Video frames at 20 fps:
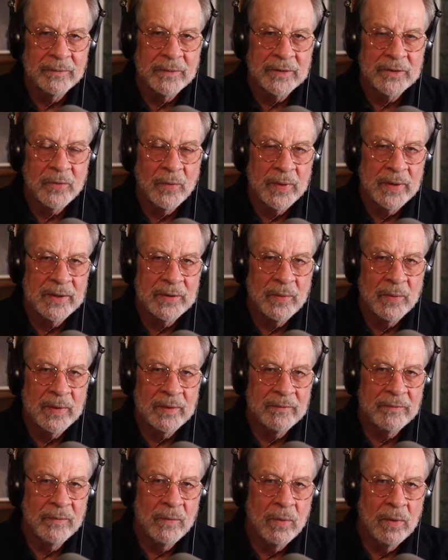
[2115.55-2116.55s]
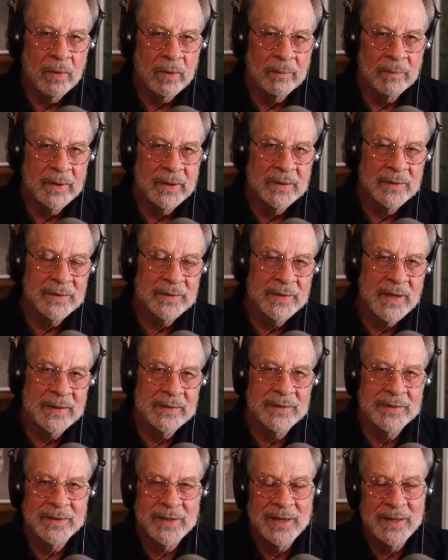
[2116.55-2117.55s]
for 2024 because
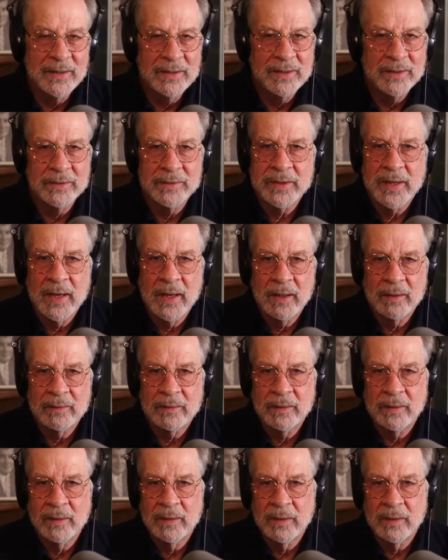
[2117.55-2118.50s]
that's 10 years out.